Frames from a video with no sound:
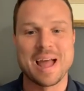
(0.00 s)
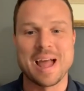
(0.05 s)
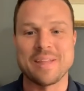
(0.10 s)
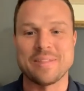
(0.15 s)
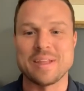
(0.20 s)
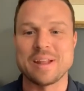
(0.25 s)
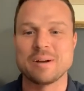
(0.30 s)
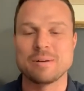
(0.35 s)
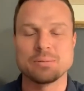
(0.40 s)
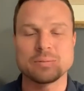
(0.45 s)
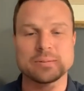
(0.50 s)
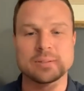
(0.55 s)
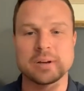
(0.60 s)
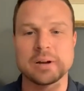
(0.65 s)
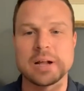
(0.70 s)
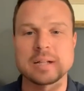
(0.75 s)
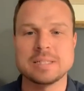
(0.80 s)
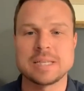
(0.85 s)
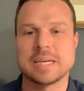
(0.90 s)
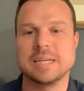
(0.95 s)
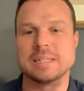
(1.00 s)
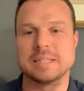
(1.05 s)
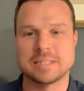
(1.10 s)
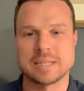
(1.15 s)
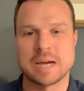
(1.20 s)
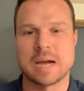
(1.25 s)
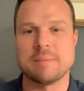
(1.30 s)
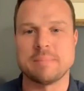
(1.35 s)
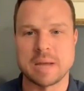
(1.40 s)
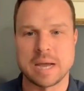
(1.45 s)
They don't they're not taking the
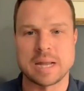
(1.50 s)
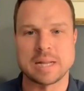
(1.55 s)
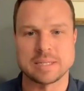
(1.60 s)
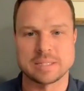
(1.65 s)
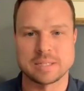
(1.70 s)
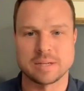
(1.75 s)
time to edit stuff.